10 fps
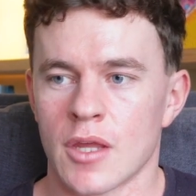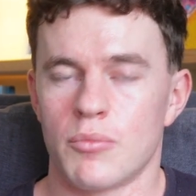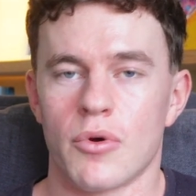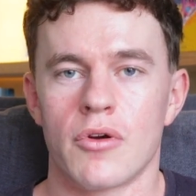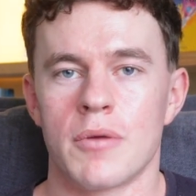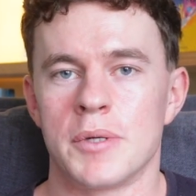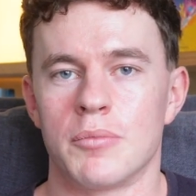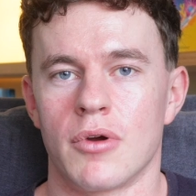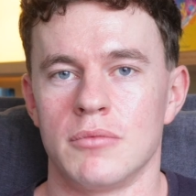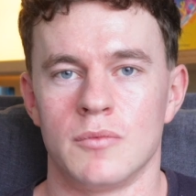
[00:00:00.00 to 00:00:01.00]
programming
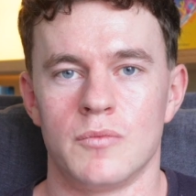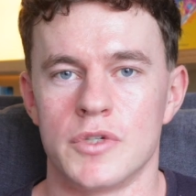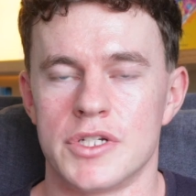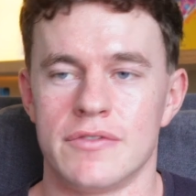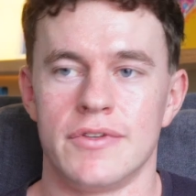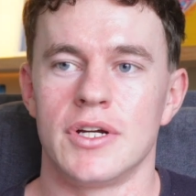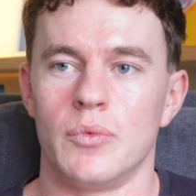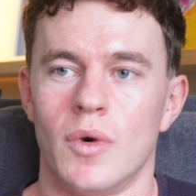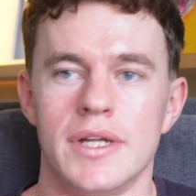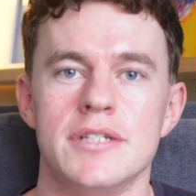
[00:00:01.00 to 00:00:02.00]
problem, which is very
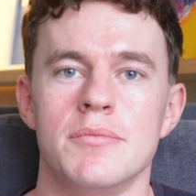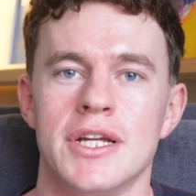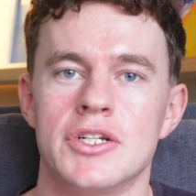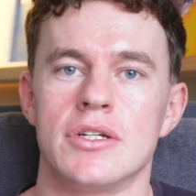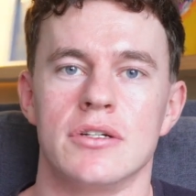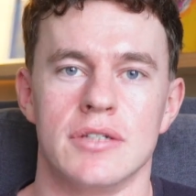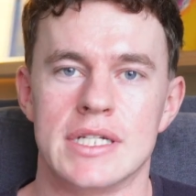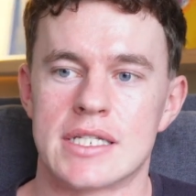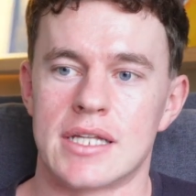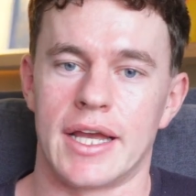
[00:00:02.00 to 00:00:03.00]
one dimensional.
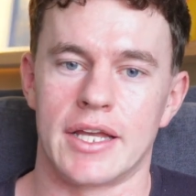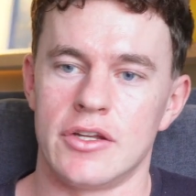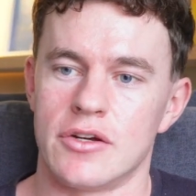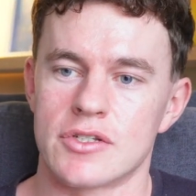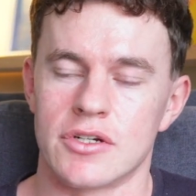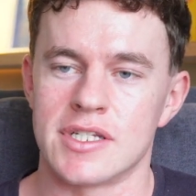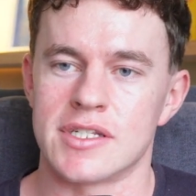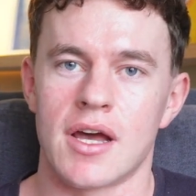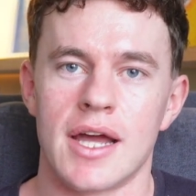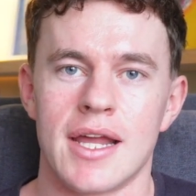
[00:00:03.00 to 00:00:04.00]
It's like, you know, it's got
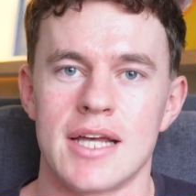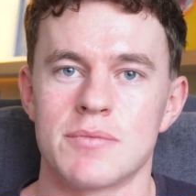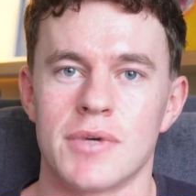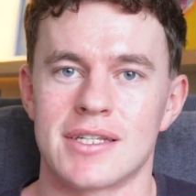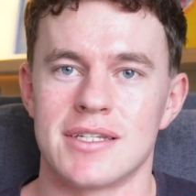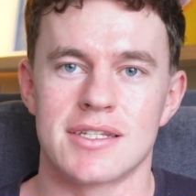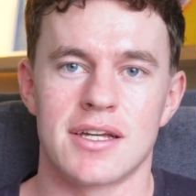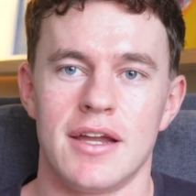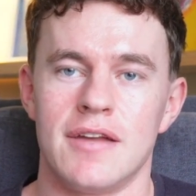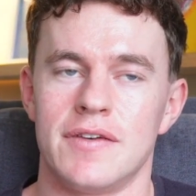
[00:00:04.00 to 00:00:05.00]
design aspects. It's
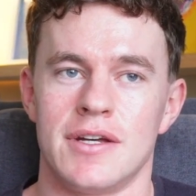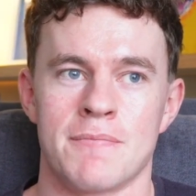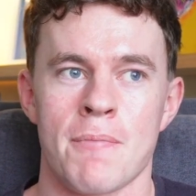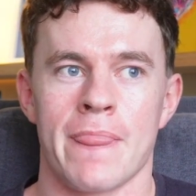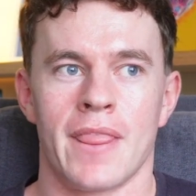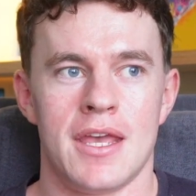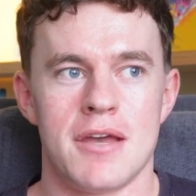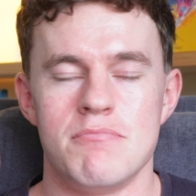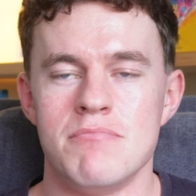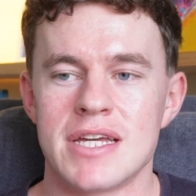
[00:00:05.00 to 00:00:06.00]
kind of a
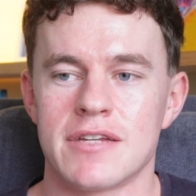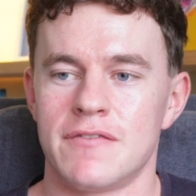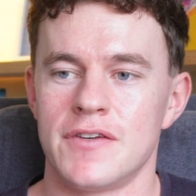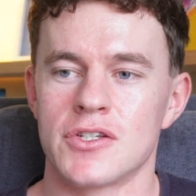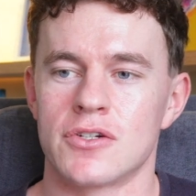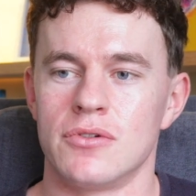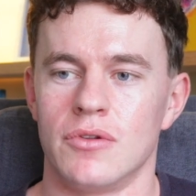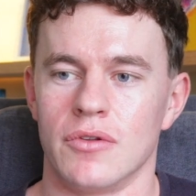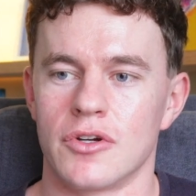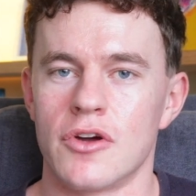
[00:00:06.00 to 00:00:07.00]

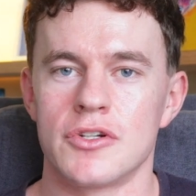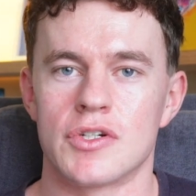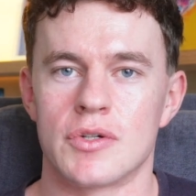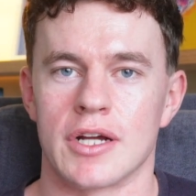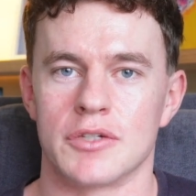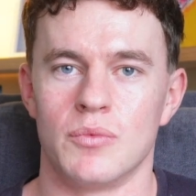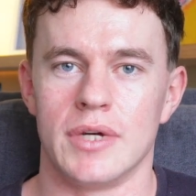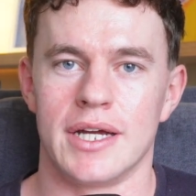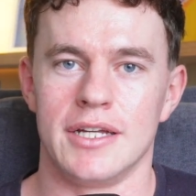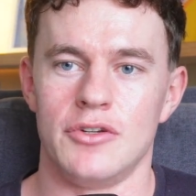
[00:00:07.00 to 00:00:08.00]
metaphysical construct
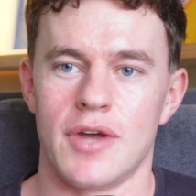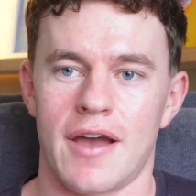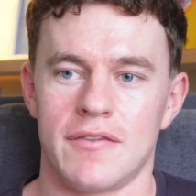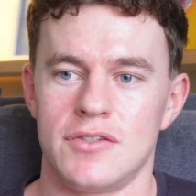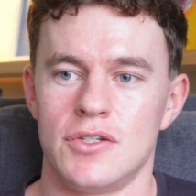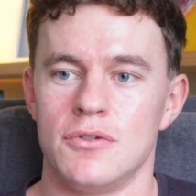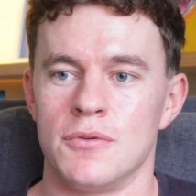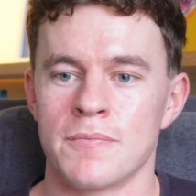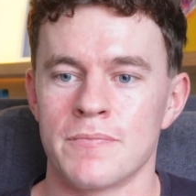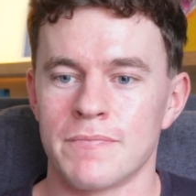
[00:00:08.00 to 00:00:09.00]
where you have to,